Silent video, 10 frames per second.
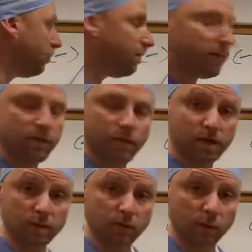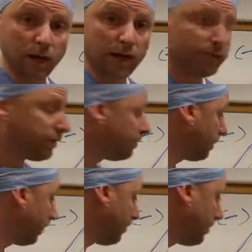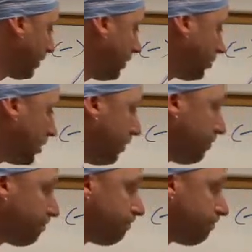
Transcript: you want for the rest of your life. So